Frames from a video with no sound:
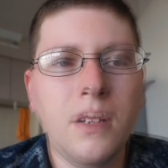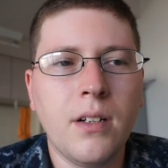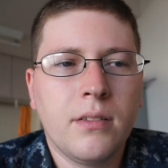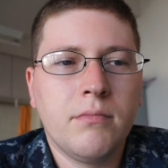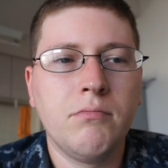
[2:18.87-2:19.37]

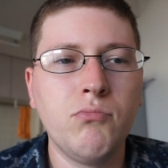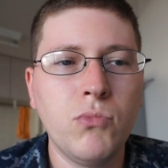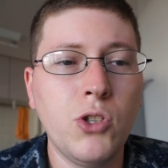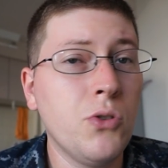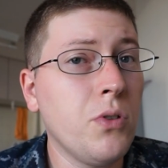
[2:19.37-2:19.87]
On
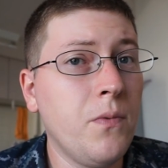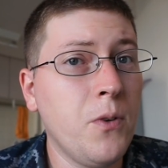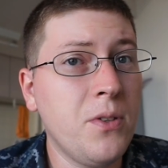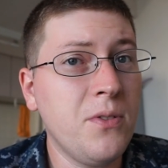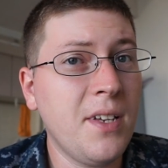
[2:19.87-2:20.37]
June
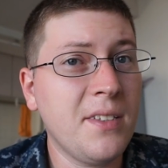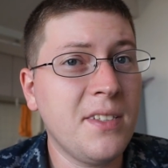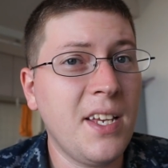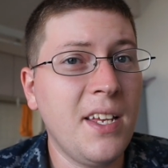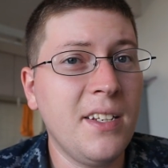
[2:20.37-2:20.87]
24th,
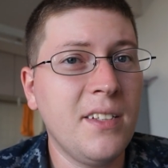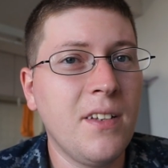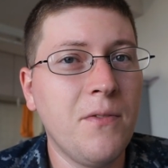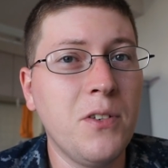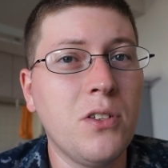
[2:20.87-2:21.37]

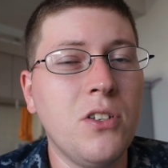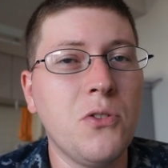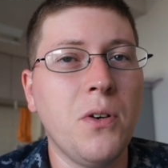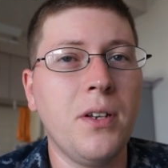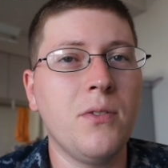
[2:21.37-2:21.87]
2010, officially
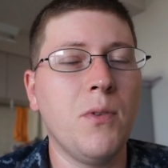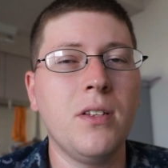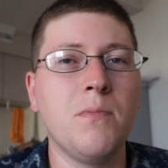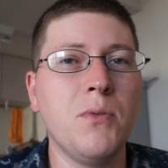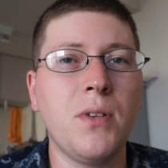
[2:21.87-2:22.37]
joined,
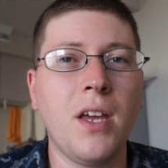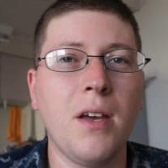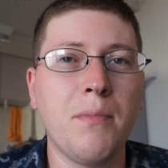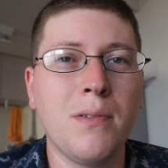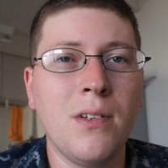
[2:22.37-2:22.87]
went to boot
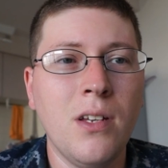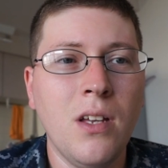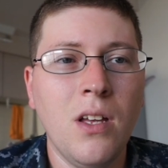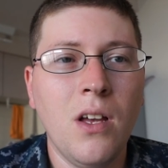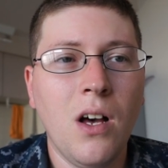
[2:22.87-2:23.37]
camp,
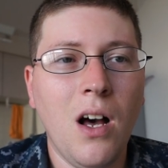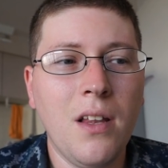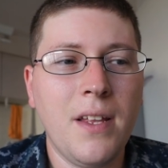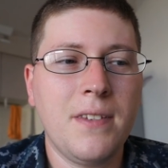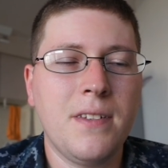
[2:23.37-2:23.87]

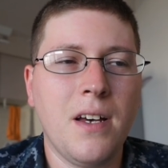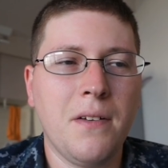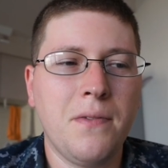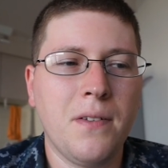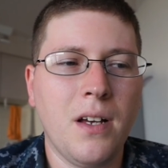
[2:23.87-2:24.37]
all that
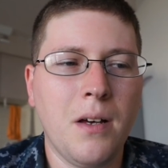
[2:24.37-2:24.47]
stuff.